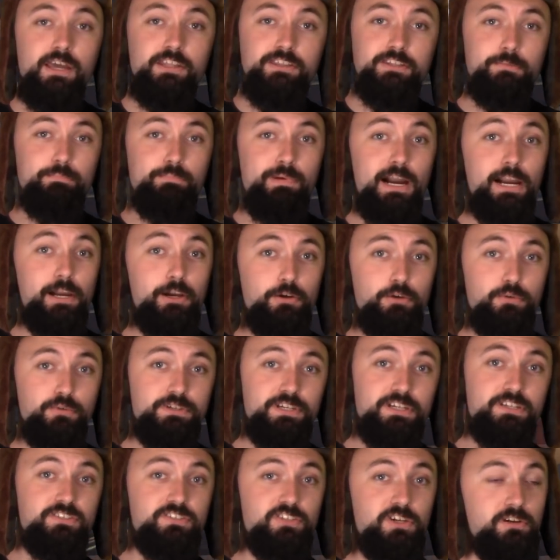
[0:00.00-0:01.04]
the Pyro
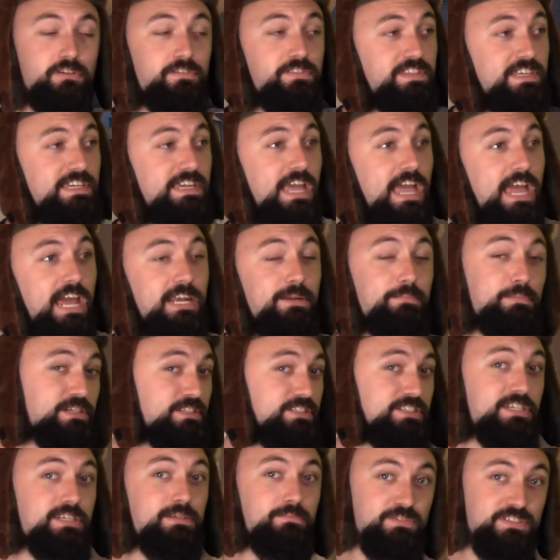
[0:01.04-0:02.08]
can turn the enemy
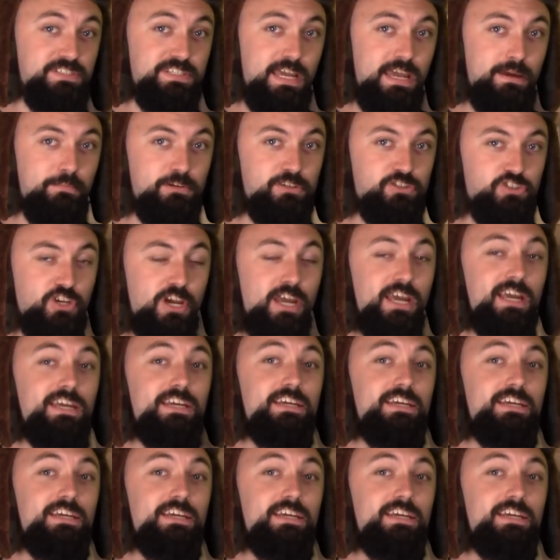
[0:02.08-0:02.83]
team's damage